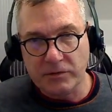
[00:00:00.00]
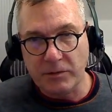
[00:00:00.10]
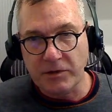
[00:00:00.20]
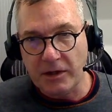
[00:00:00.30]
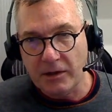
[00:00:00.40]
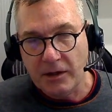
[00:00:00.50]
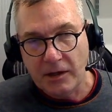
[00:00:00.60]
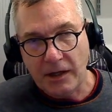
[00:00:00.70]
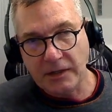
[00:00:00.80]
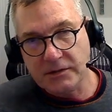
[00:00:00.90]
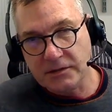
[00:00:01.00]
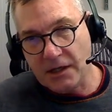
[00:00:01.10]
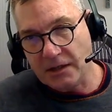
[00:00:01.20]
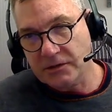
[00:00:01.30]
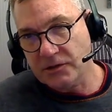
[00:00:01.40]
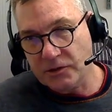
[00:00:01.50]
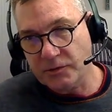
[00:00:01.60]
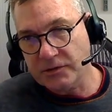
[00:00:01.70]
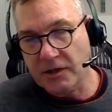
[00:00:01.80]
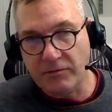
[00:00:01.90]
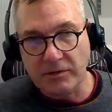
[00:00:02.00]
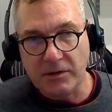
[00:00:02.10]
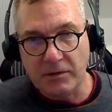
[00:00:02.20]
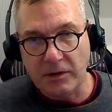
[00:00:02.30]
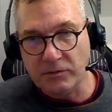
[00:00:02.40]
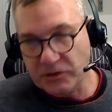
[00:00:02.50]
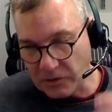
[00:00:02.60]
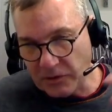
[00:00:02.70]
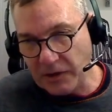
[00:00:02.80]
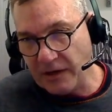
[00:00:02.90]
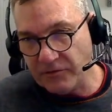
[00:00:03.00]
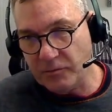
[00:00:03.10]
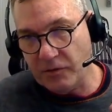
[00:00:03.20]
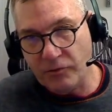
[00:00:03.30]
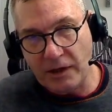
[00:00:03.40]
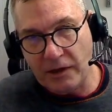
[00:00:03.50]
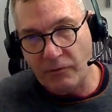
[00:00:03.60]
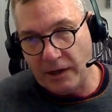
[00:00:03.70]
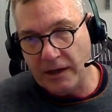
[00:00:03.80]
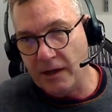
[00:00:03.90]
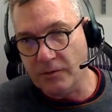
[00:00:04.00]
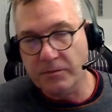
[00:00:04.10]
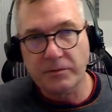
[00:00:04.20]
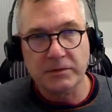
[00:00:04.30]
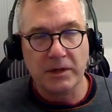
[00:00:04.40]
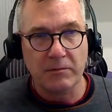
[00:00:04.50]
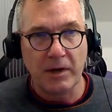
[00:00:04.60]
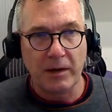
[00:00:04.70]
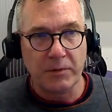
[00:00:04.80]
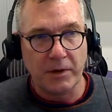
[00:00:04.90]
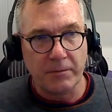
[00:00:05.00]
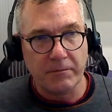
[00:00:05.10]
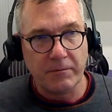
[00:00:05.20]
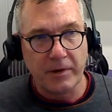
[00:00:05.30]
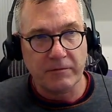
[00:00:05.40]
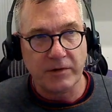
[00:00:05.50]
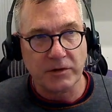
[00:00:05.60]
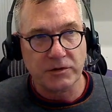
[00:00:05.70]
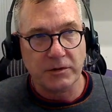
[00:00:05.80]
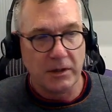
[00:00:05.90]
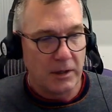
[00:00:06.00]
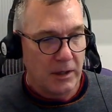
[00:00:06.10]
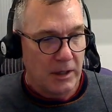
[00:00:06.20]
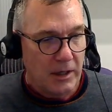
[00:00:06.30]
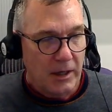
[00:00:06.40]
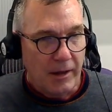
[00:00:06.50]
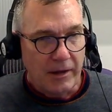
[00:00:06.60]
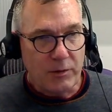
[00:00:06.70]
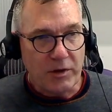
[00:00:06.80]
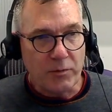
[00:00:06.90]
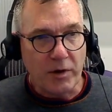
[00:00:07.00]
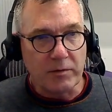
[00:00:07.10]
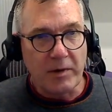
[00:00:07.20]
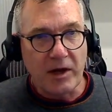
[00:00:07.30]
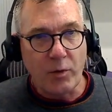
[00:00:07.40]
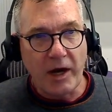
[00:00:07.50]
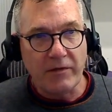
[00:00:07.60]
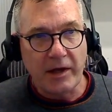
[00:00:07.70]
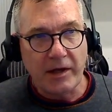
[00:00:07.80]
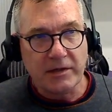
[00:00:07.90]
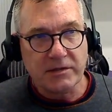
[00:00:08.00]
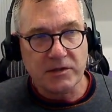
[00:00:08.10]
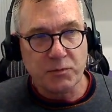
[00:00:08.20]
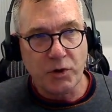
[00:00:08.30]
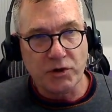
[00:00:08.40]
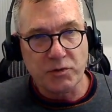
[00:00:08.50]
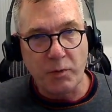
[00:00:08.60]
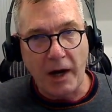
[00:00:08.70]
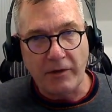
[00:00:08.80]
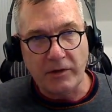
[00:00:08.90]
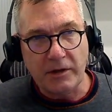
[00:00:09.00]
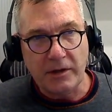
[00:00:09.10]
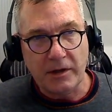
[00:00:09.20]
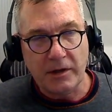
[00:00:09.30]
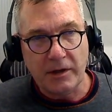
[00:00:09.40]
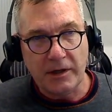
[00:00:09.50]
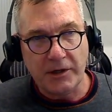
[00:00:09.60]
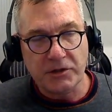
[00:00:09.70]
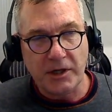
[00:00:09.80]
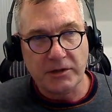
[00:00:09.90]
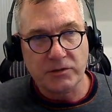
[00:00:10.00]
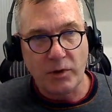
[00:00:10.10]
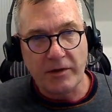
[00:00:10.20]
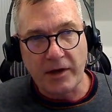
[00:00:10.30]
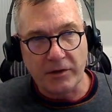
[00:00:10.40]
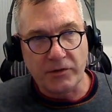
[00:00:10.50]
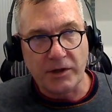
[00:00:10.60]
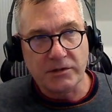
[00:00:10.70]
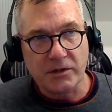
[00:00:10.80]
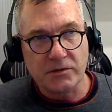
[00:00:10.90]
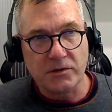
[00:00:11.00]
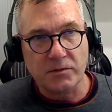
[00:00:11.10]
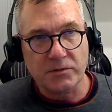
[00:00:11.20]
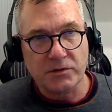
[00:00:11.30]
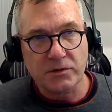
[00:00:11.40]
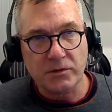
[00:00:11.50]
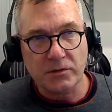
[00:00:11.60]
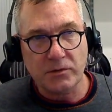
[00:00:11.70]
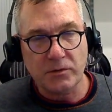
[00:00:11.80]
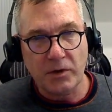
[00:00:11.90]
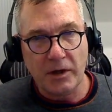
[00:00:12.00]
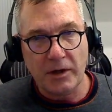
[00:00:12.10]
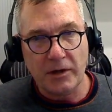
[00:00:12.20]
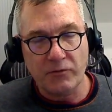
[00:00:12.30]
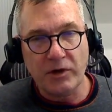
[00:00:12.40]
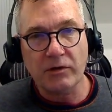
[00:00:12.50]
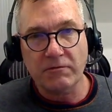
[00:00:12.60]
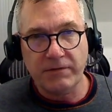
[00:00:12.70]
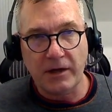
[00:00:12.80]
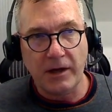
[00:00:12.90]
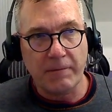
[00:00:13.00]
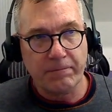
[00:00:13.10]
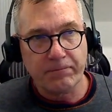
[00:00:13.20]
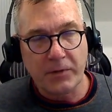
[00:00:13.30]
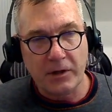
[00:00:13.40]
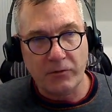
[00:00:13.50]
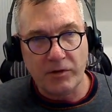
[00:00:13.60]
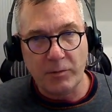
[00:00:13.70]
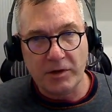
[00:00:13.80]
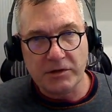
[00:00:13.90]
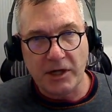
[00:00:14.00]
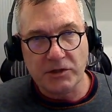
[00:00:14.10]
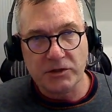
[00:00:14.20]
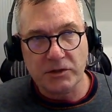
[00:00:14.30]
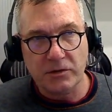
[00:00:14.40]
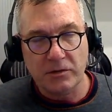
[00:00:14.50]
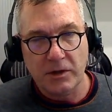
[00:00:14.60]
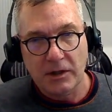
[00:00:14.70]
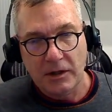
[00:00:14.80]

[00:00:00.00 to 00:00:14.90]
some of the exercises she was giving gave to me really, really helped my upper limb function. Anyway, you're probably aware there is this push by the NHS or other healthcare systems to reconfigure rehabilitation,